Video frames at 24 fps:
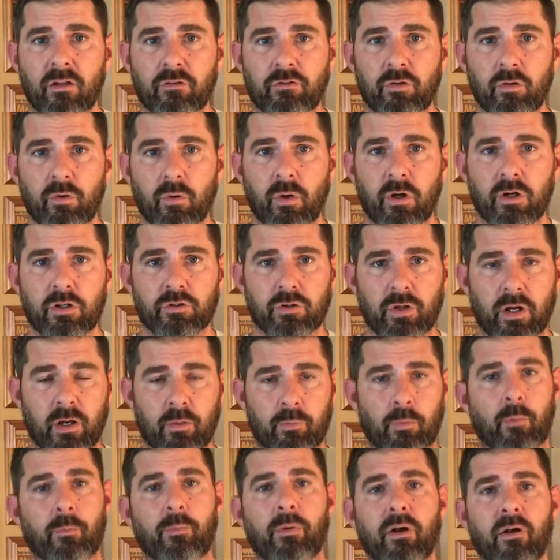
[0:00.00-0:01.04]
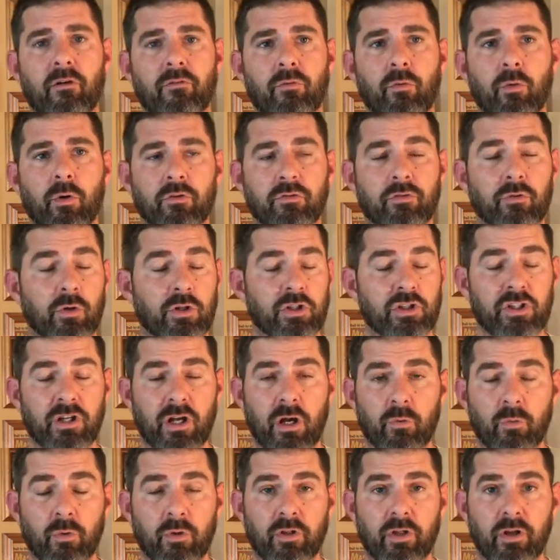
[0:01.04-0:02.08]
to uh, try to prepare for it. So I
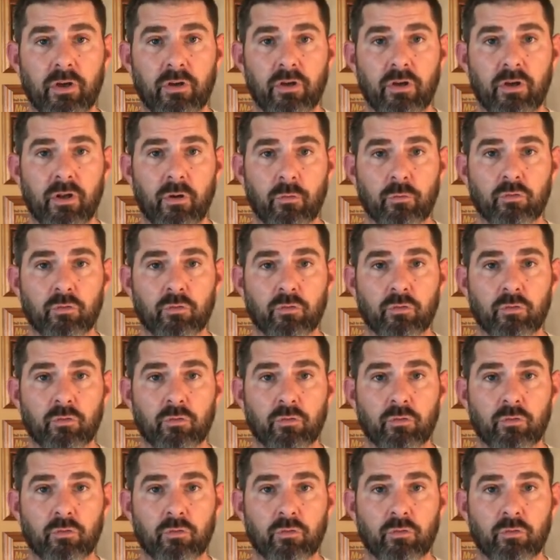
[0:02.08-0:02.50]
shot really good.